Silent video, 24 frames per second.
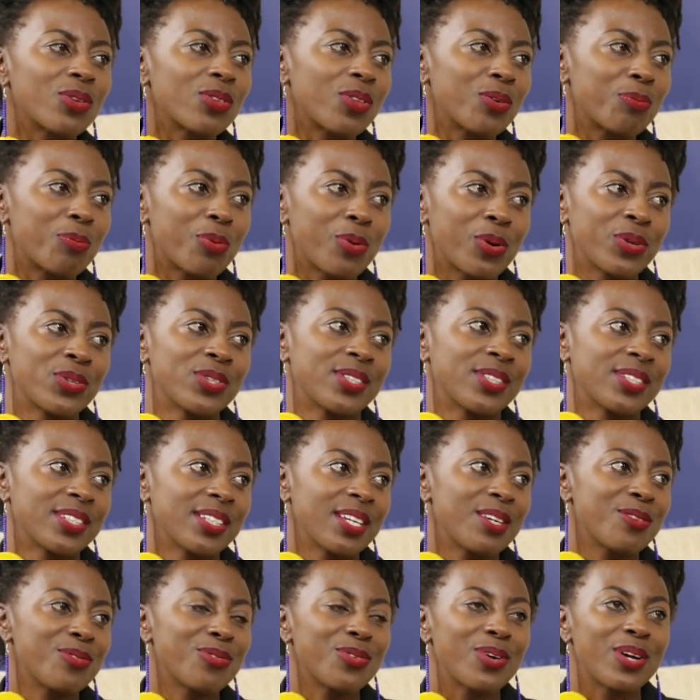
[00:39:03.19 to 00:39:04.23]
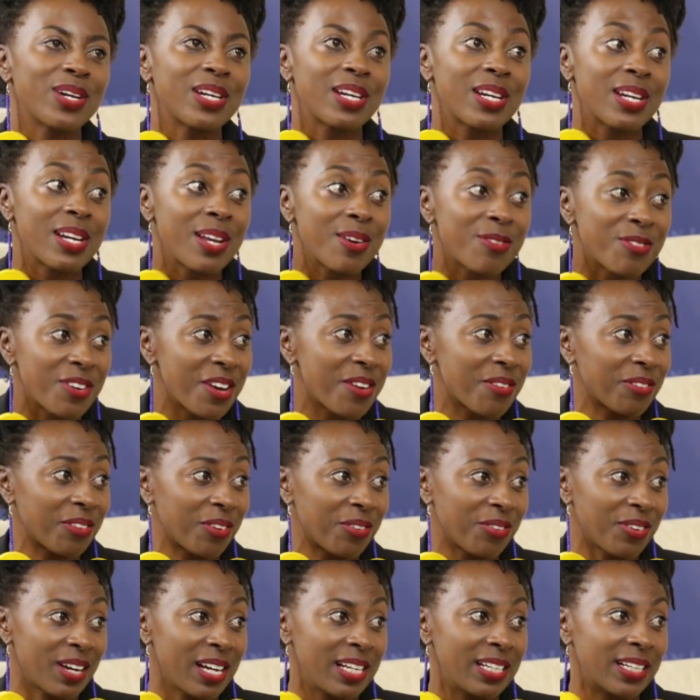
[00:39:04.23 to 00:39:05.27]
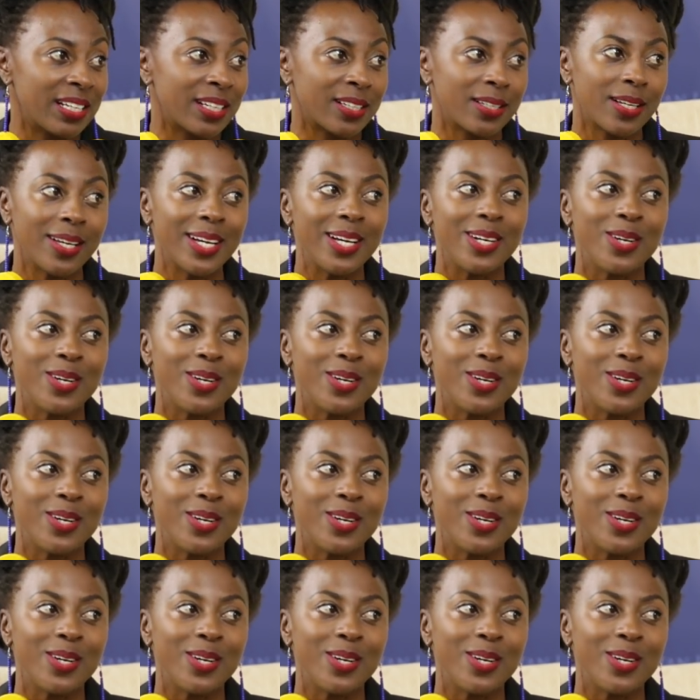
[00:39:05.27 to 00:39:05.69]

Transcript: the process if you're never ever failing